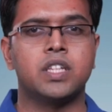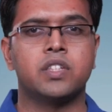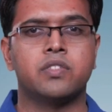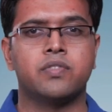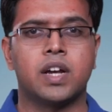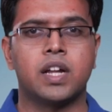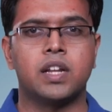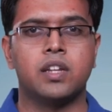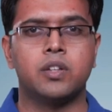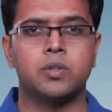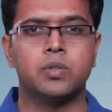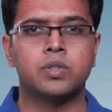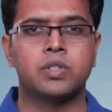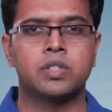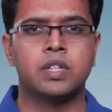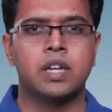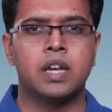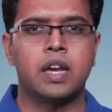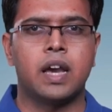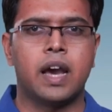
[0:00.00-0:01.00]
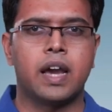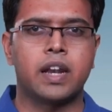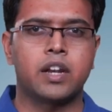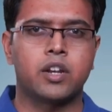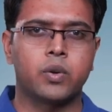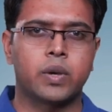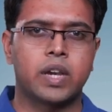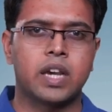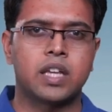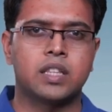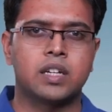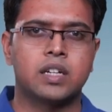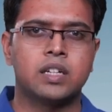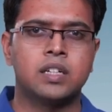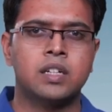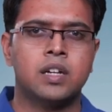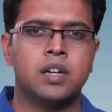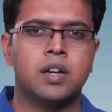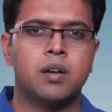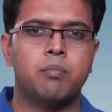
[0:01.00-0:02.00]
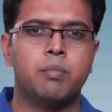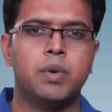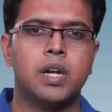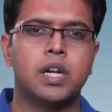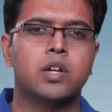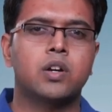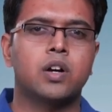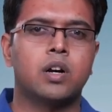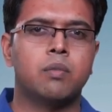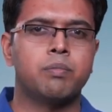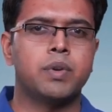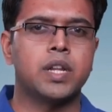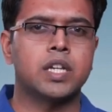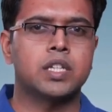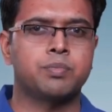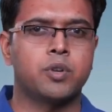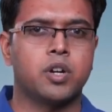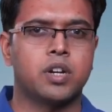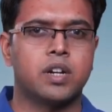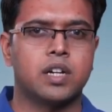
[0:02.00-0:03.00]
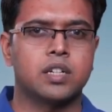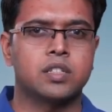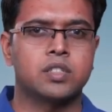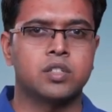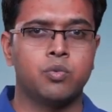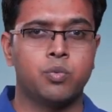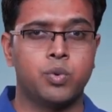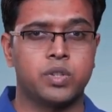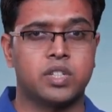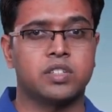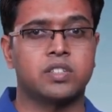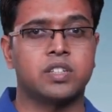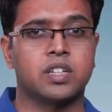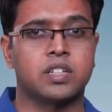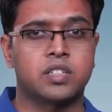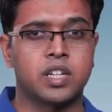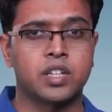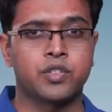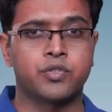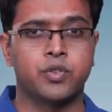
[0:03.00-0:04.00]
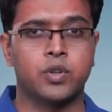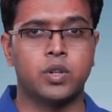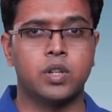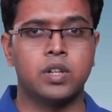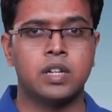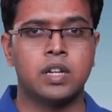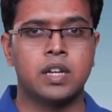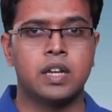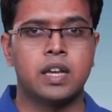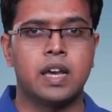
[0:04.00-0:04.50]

these values and together build complex products which are successful